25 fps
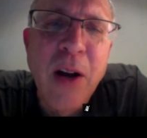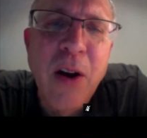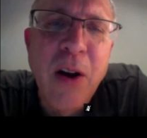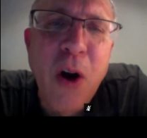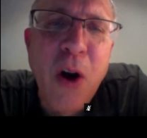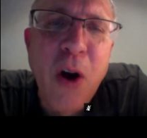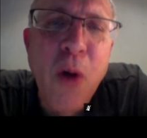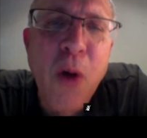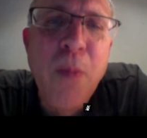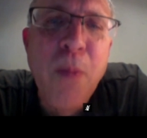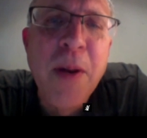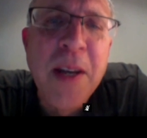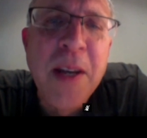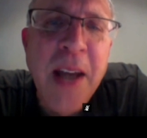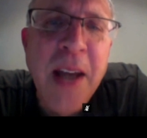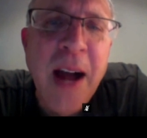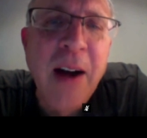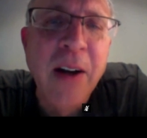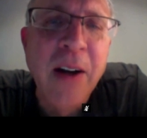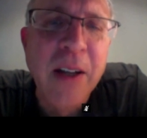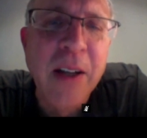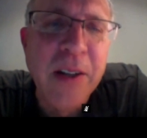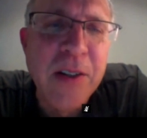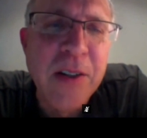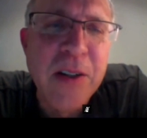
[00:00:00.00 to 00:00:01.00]
Open
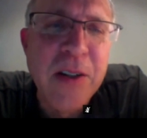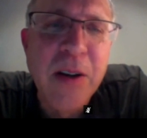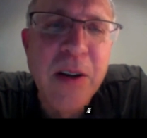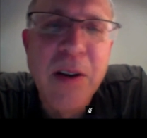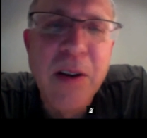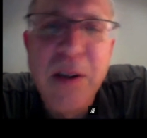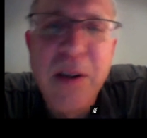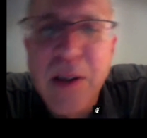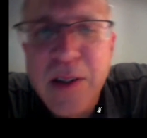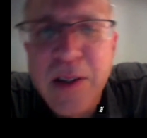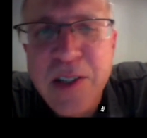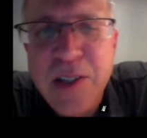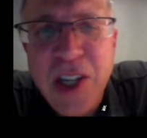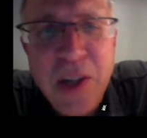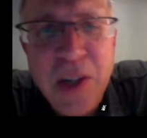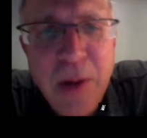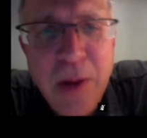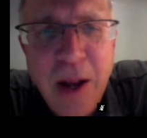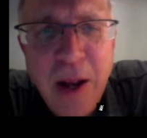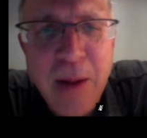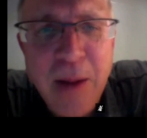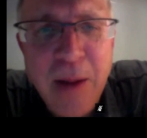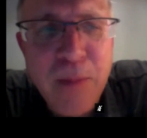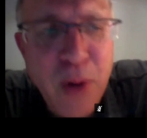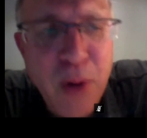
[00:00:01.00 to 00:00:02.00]
Knowledge
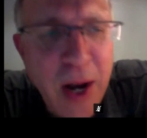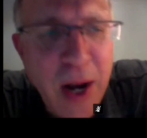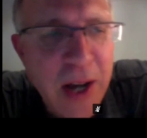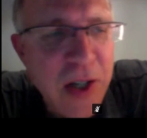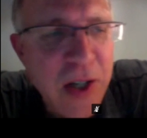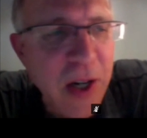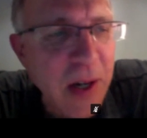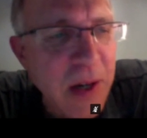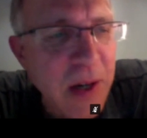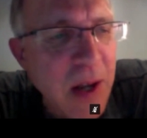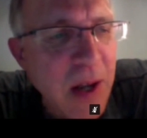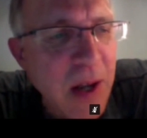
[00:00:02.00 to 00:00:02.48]
project.